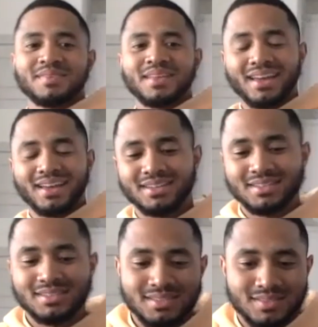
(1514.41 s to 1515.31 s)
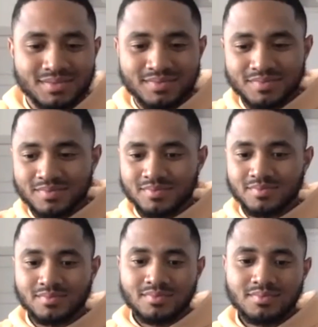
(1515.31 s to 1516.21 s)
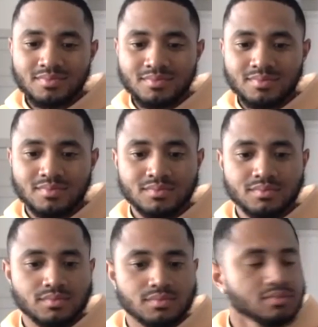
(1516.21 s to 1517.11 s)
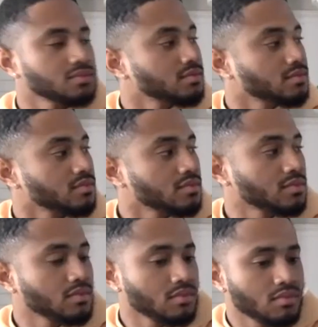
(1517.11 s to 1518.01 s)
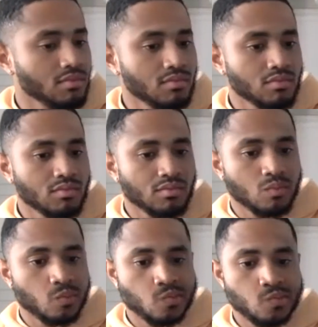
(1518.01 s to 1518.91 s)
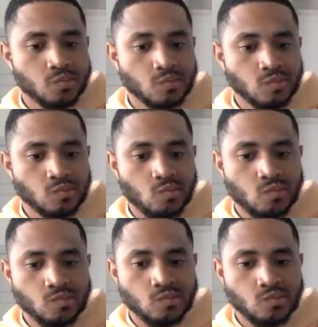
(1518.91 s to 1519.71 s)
The person shown says nothing.